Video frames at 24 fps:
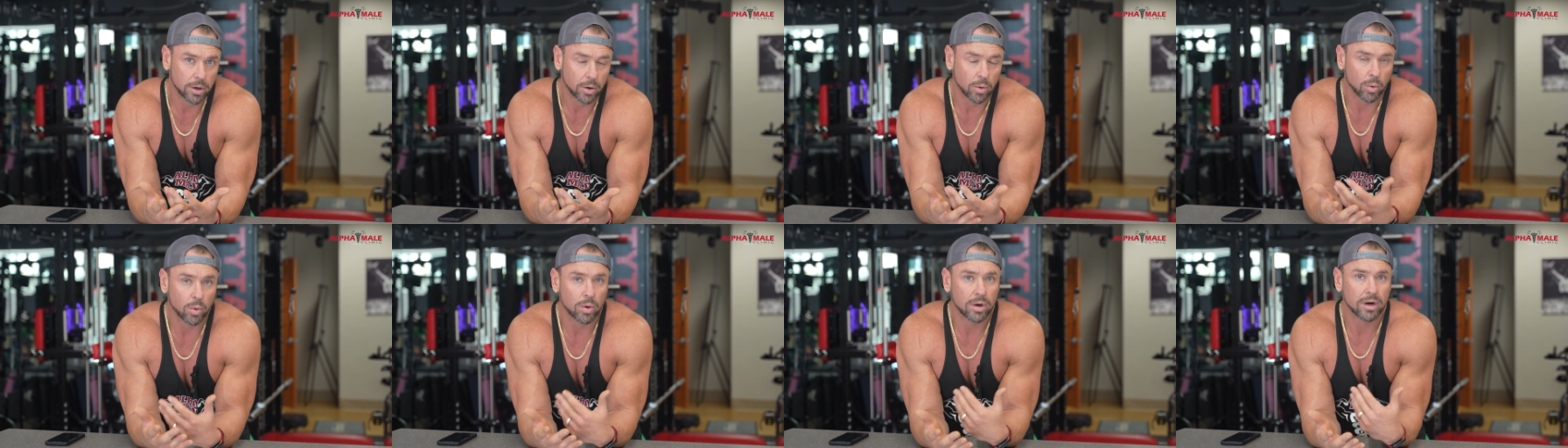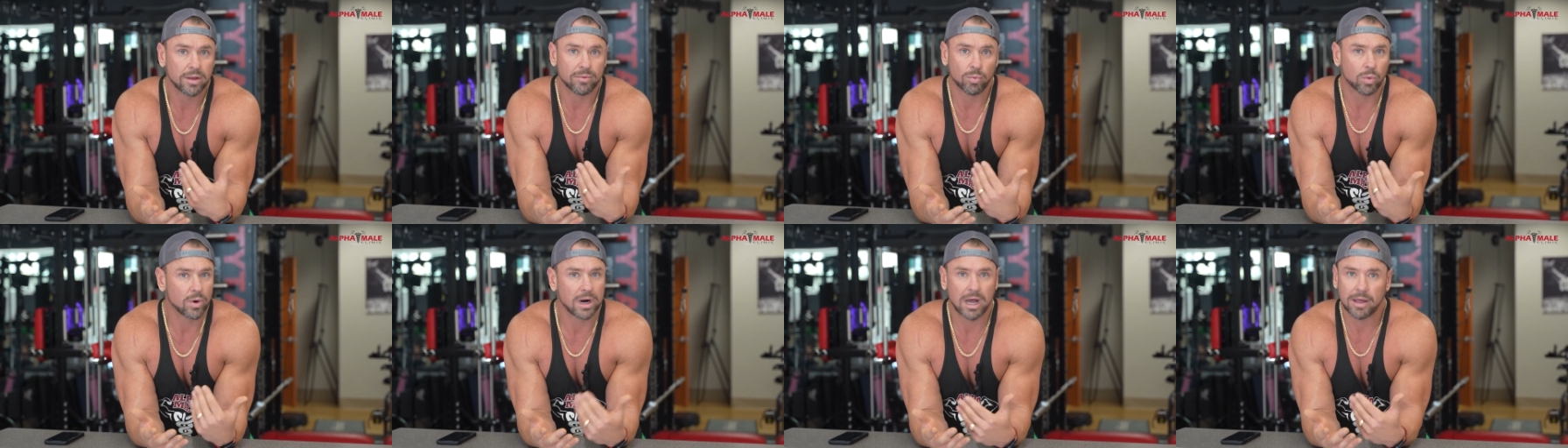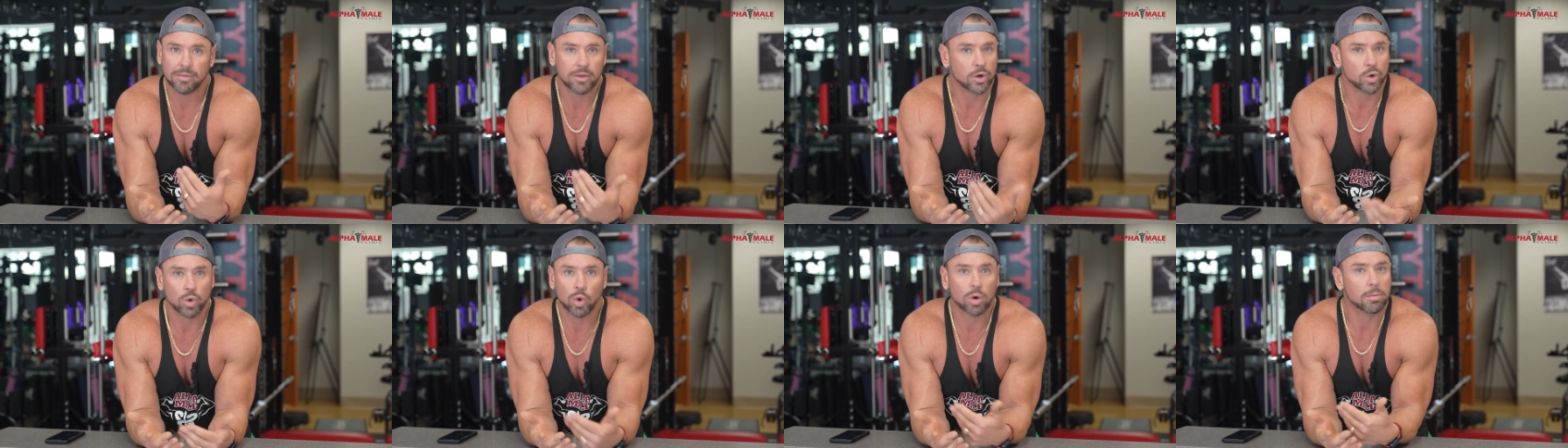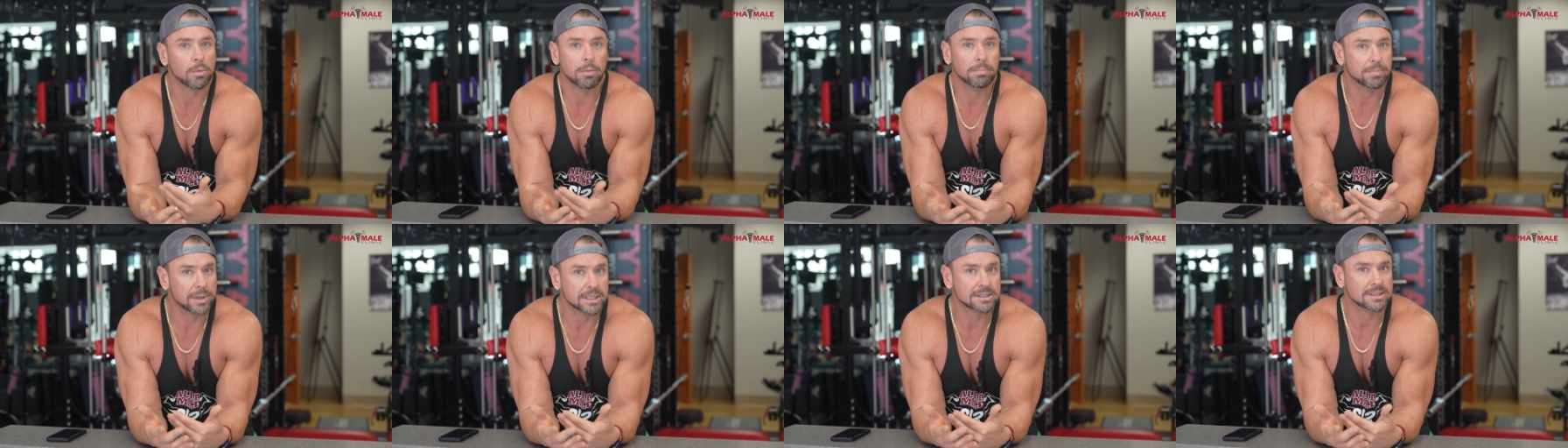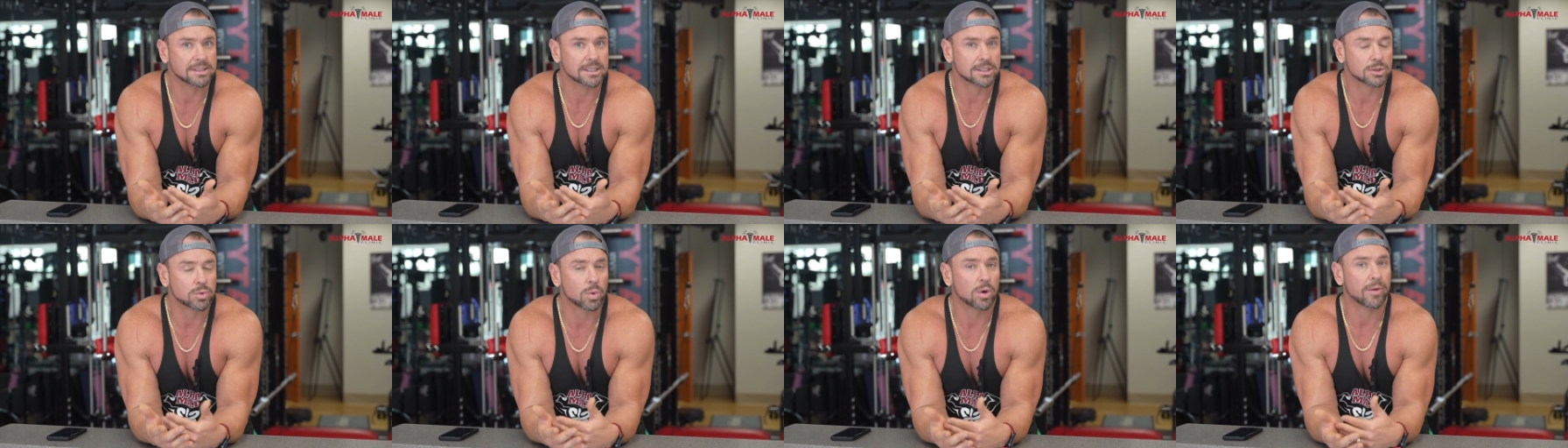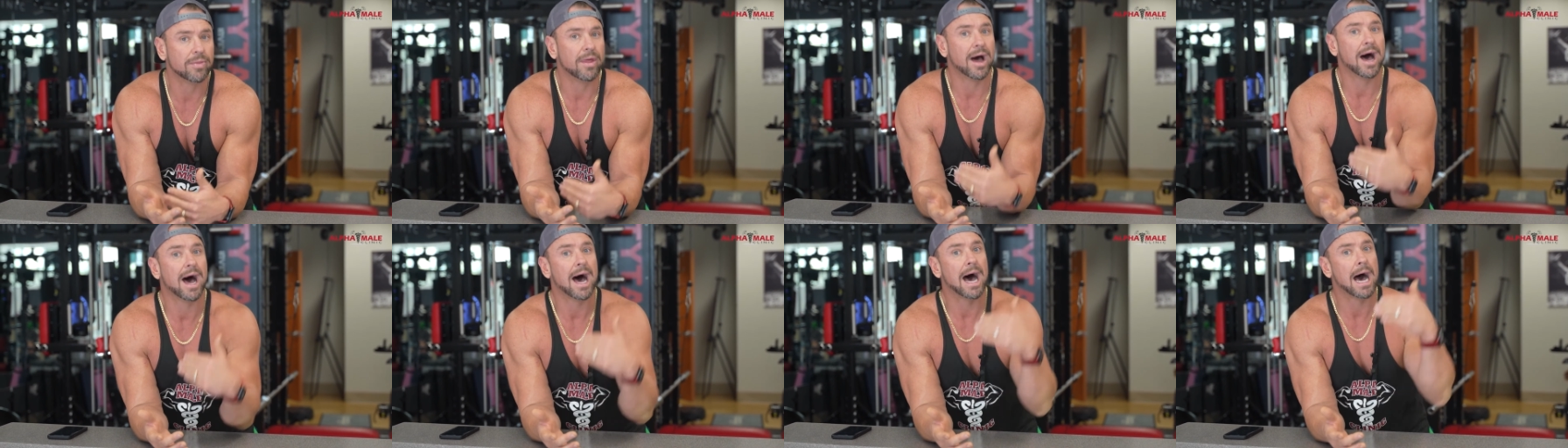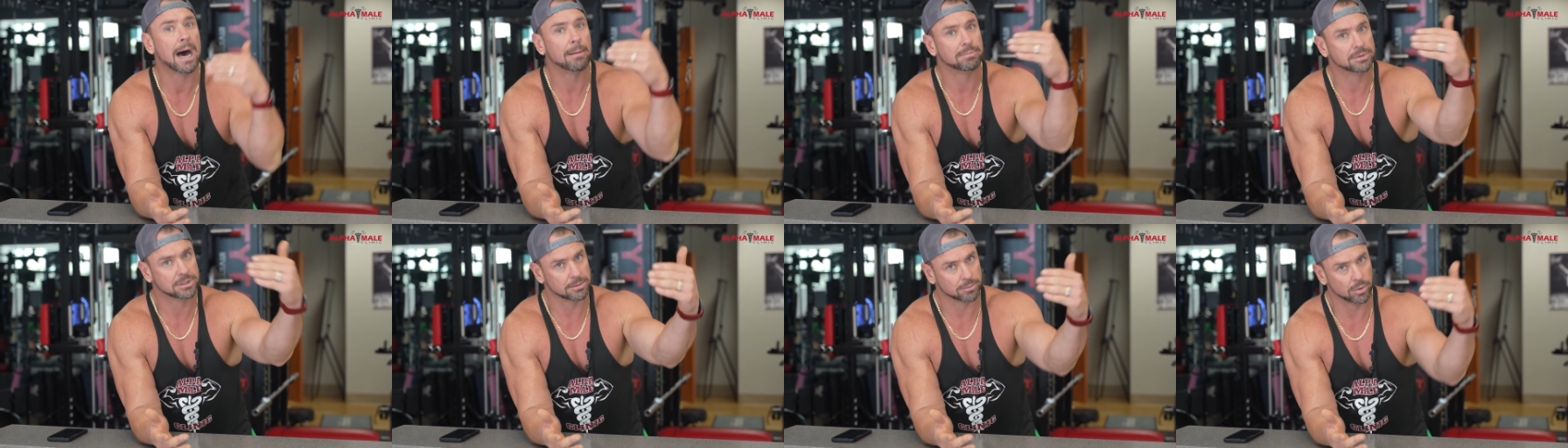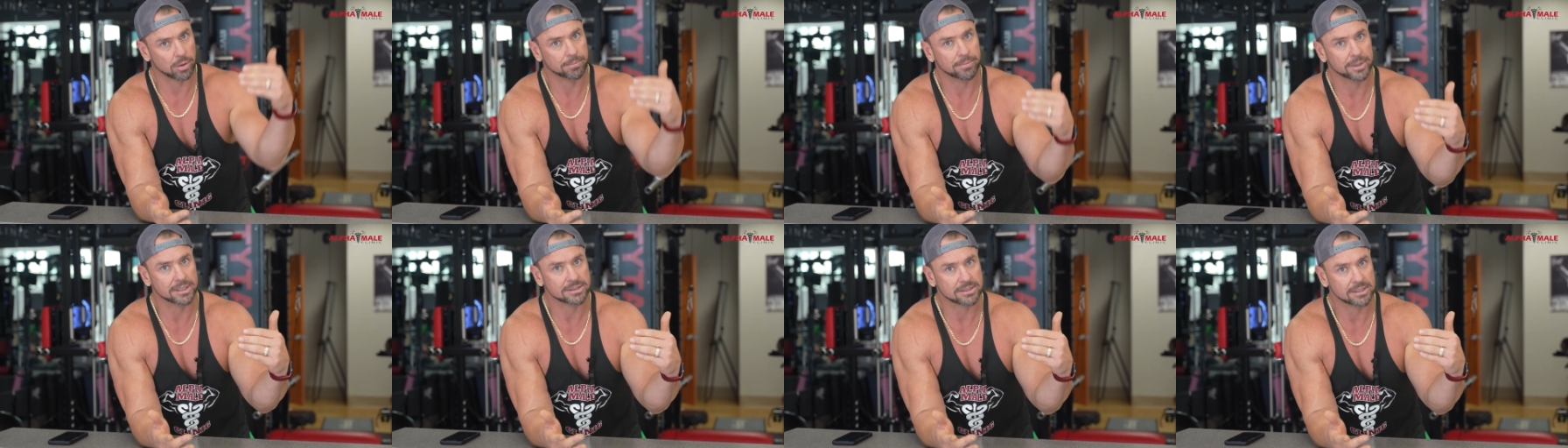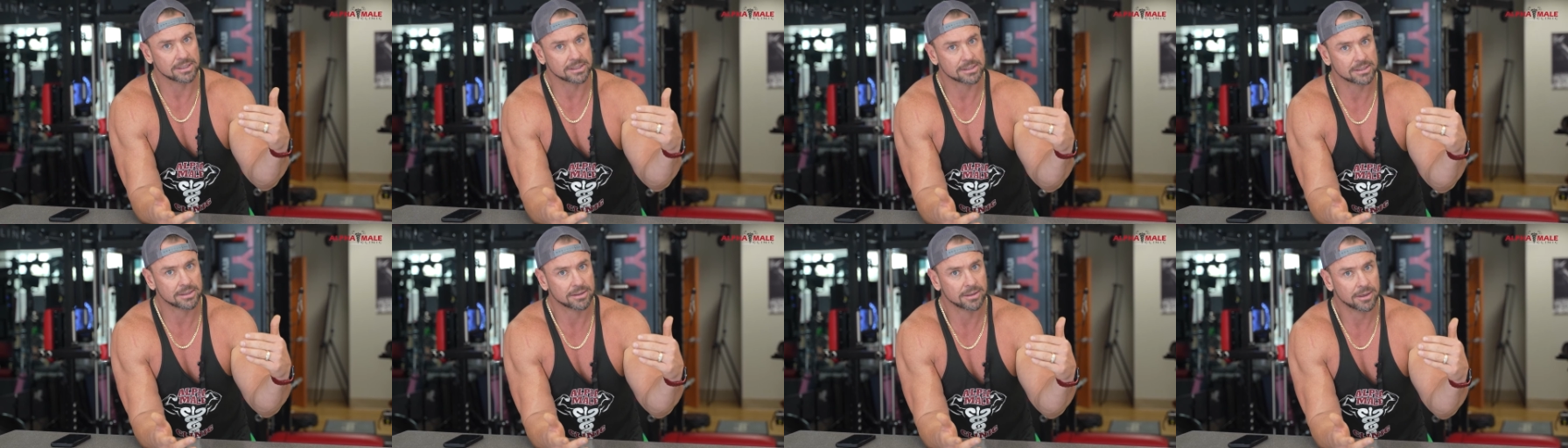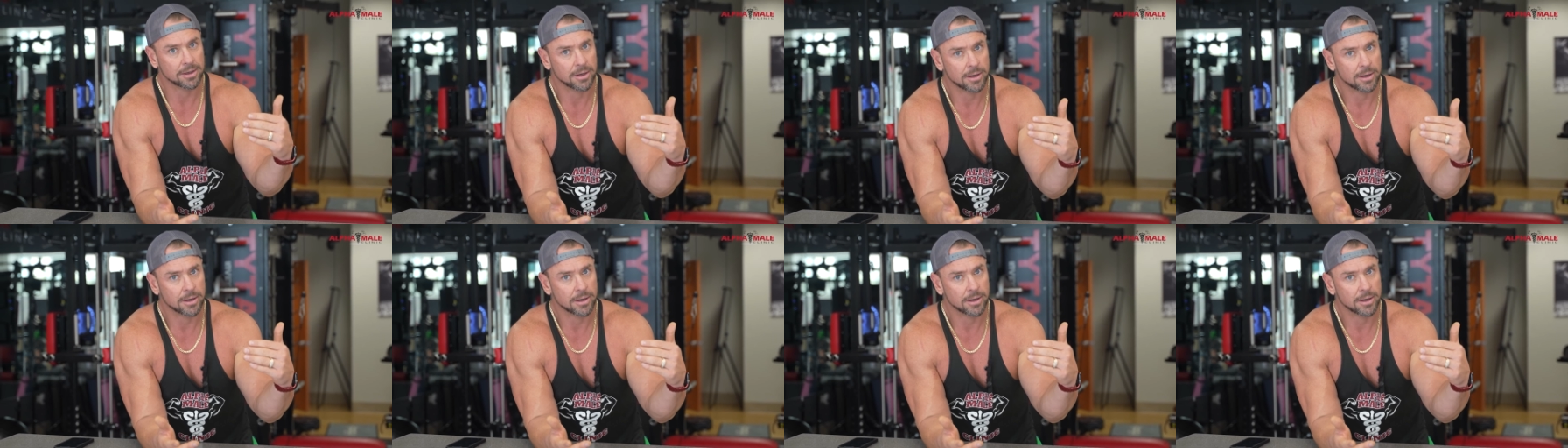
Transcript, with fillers: We're, we're not in the normal business, we're in the optimal business.